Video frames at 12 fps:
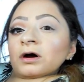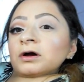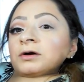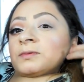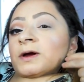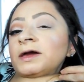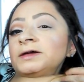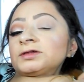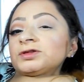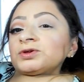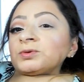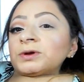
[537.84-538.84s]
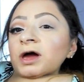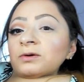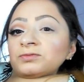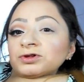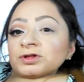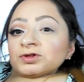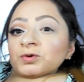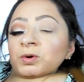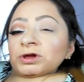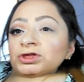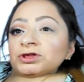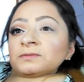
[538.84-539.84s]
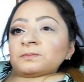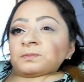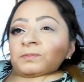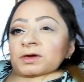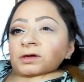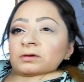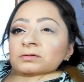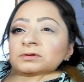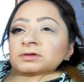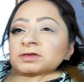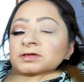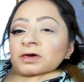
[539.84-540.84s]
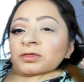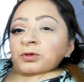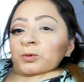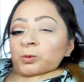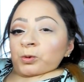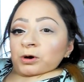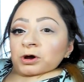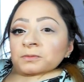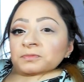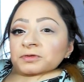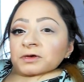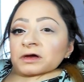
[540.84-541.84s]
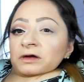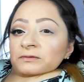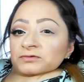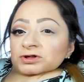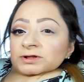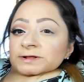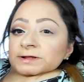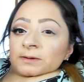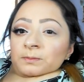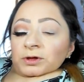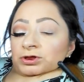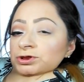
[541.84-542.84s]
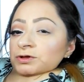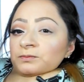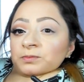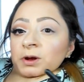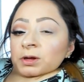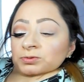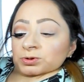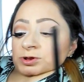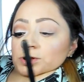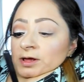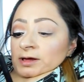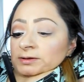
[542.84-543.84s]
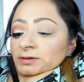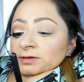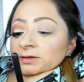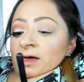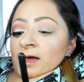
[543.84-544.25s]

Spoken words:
Alright, so now I'm just going to build the warmth of just a bunch of brown shades.